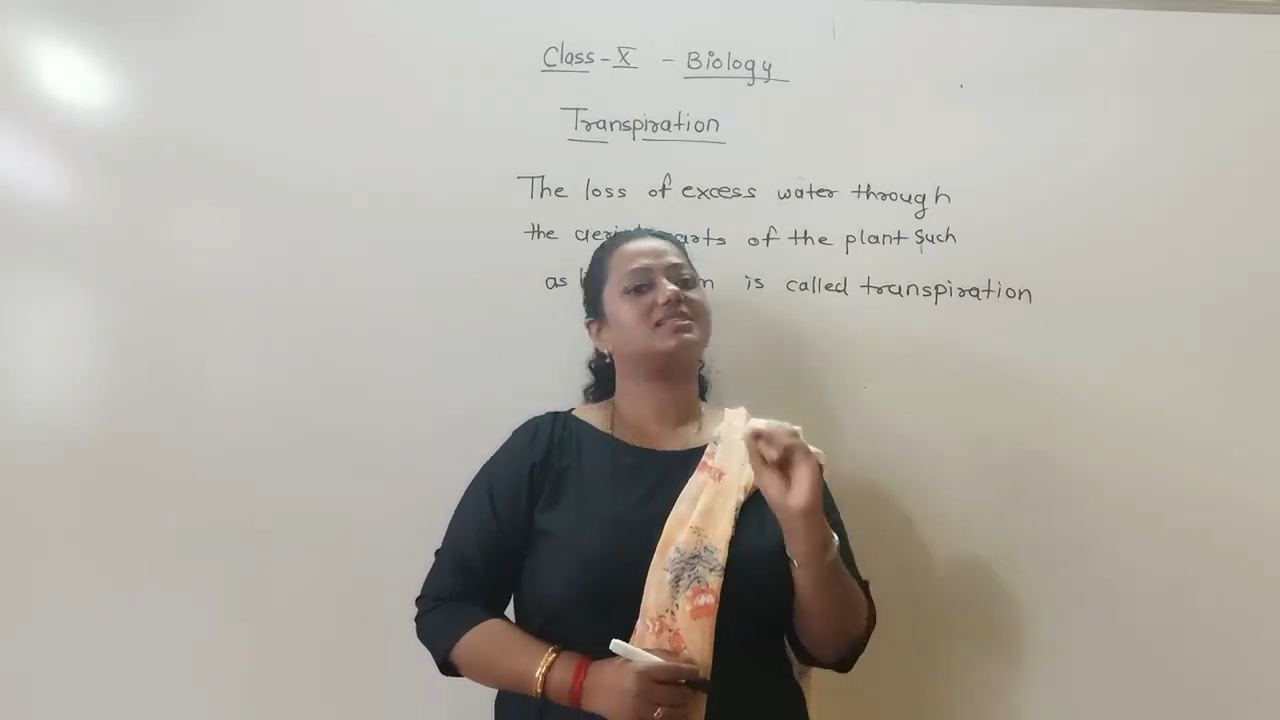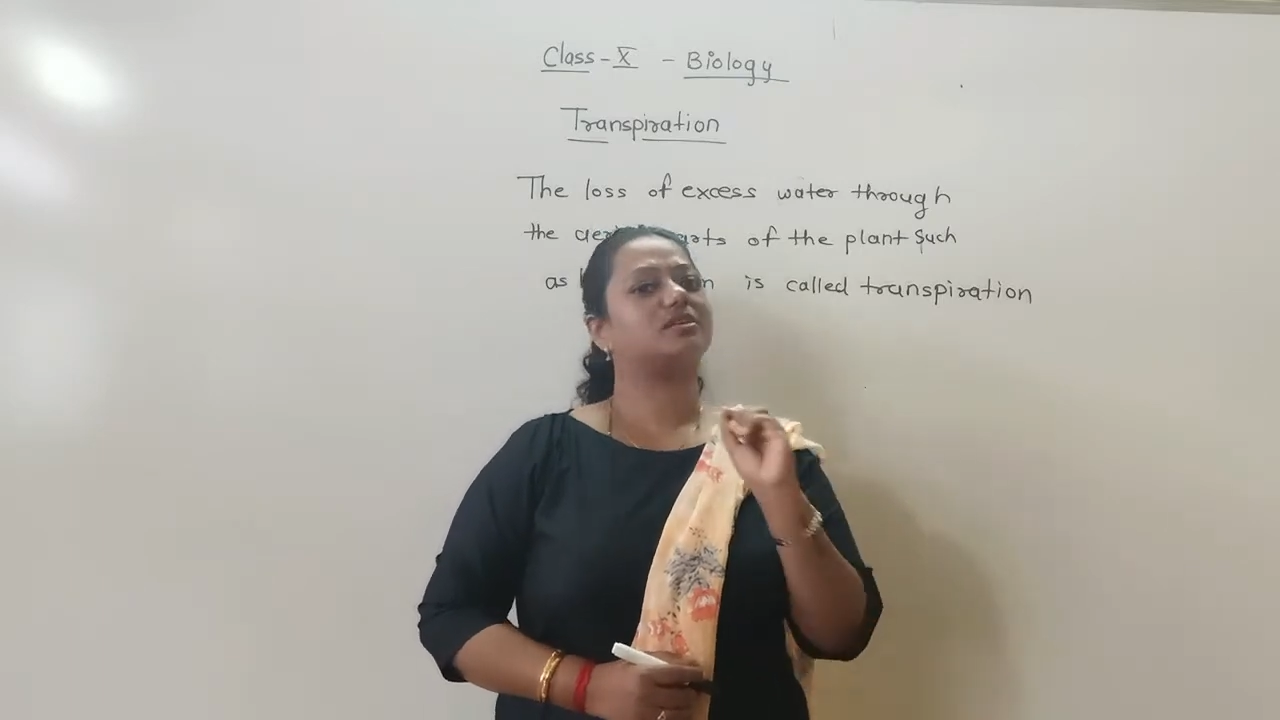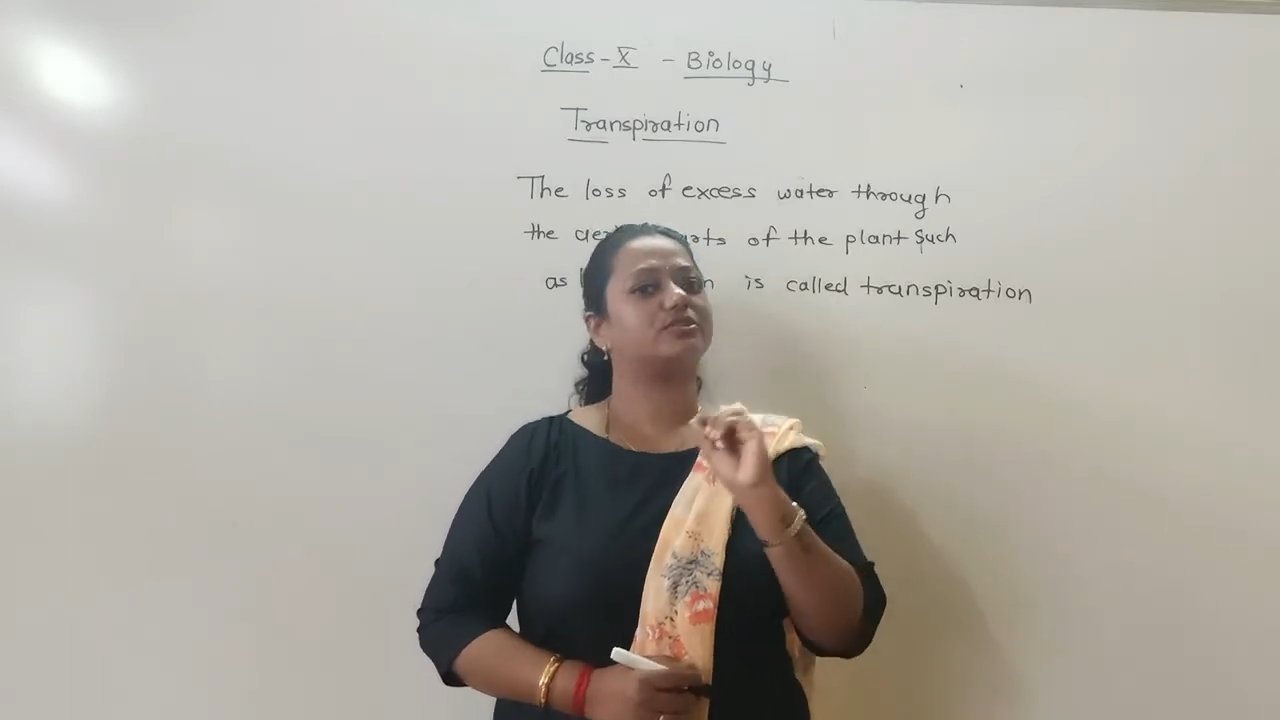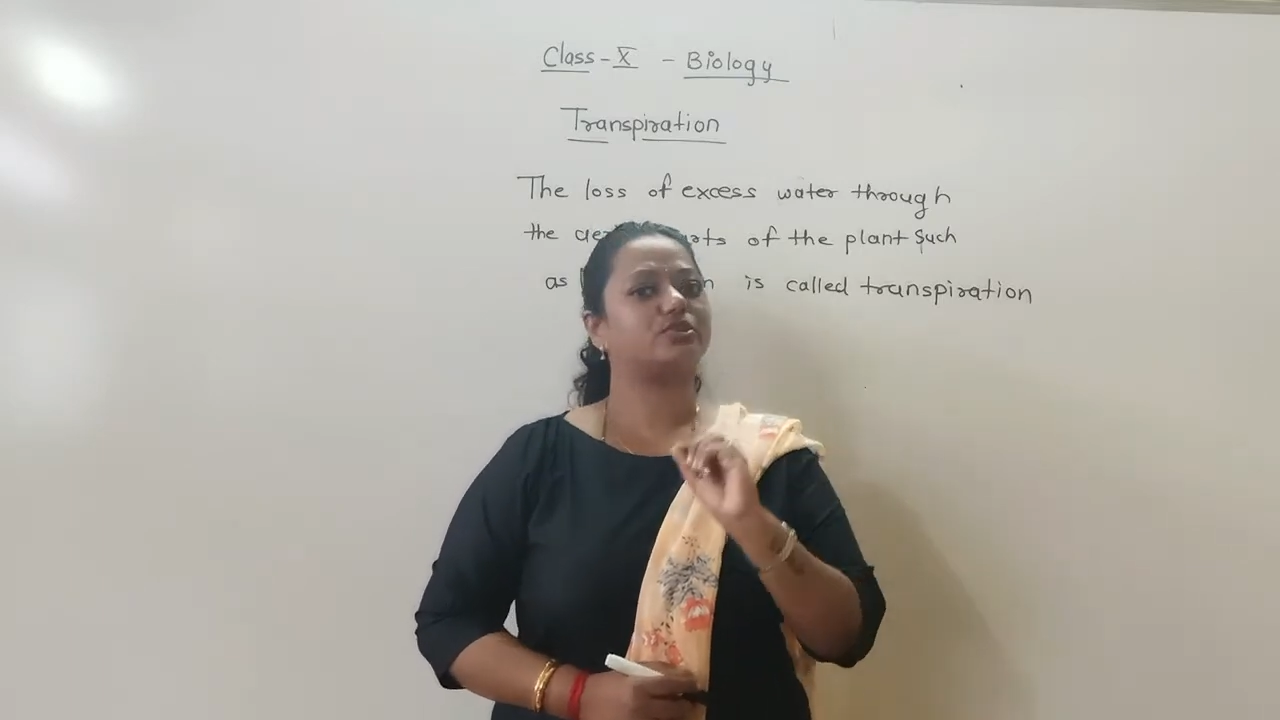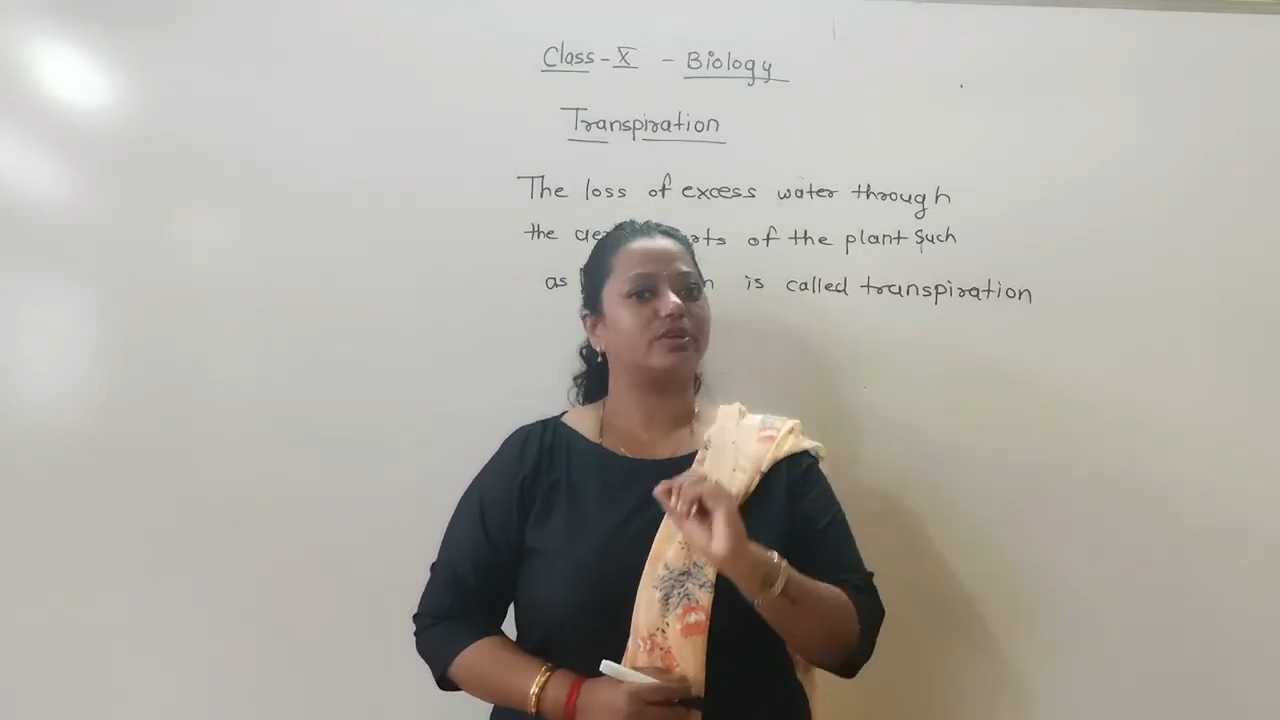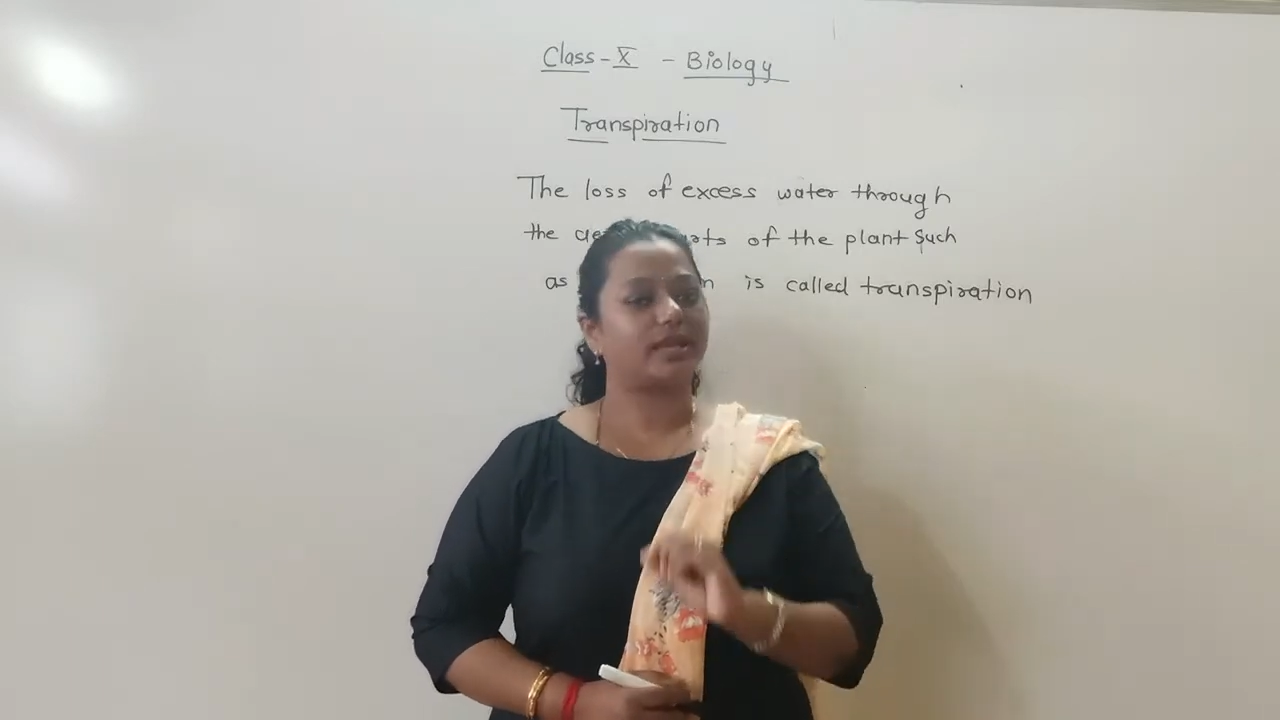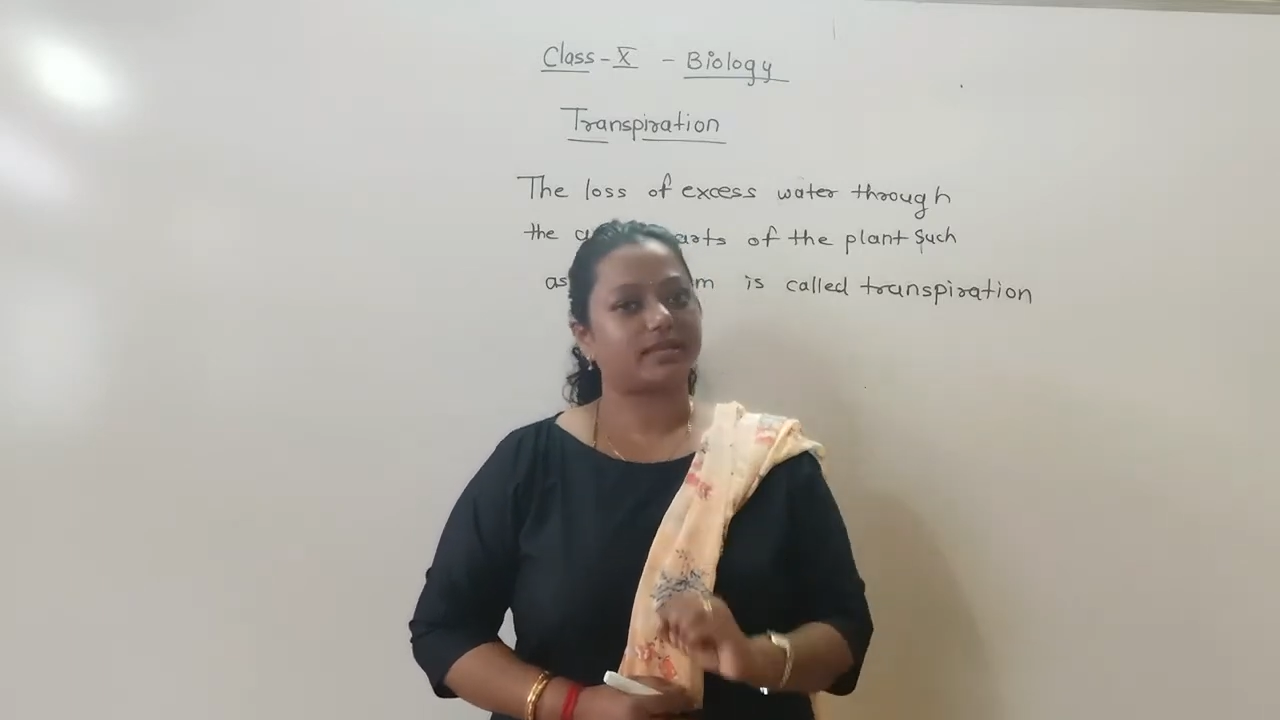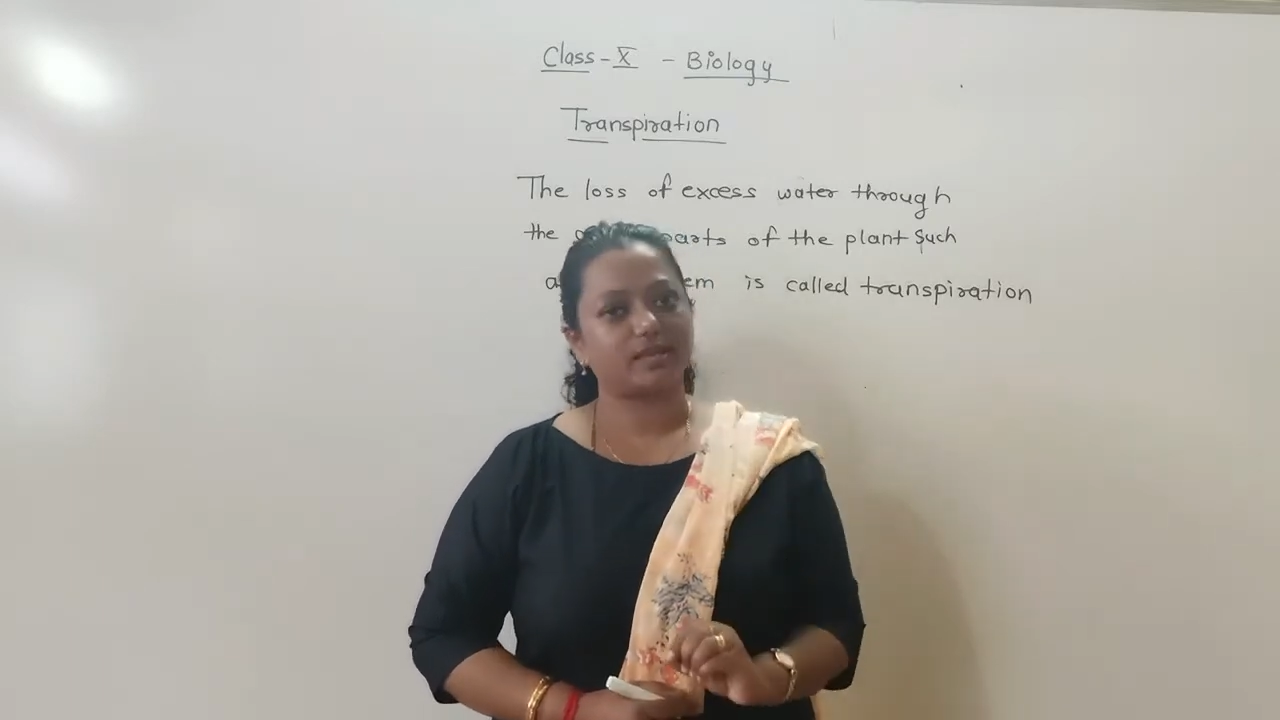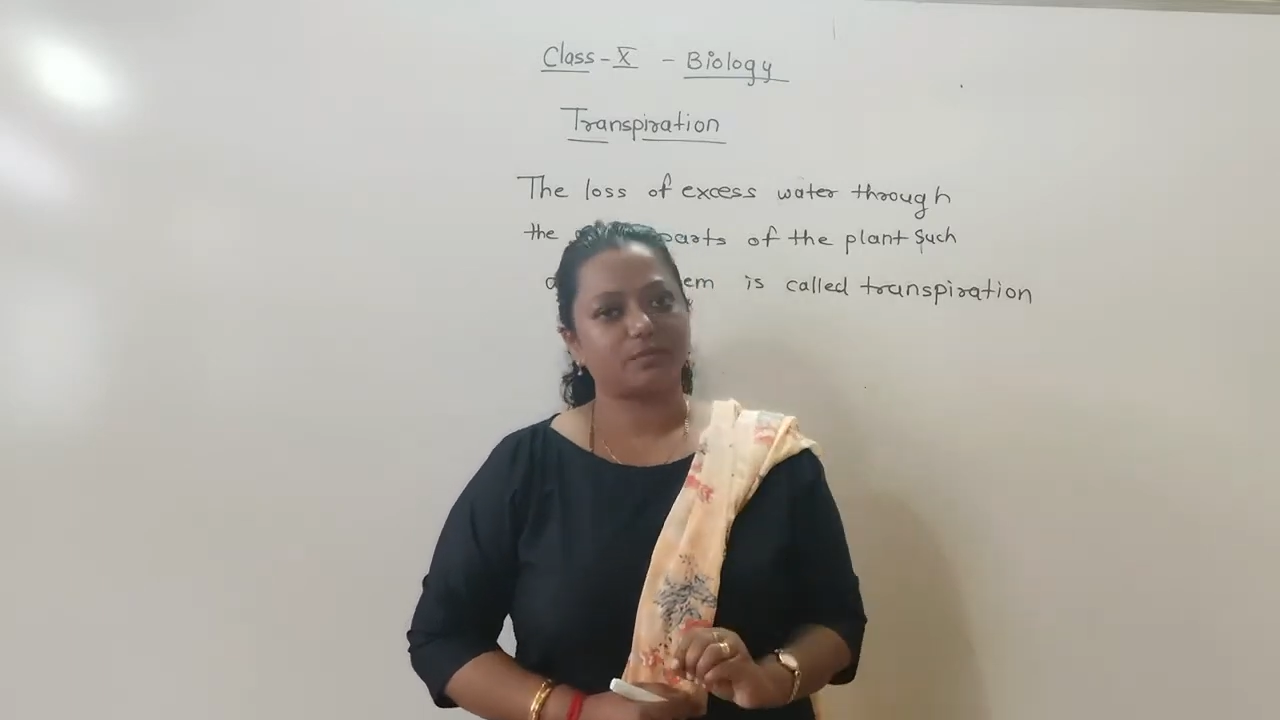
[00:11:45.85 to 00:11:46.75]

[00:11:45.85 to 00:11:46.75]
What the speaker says: also taking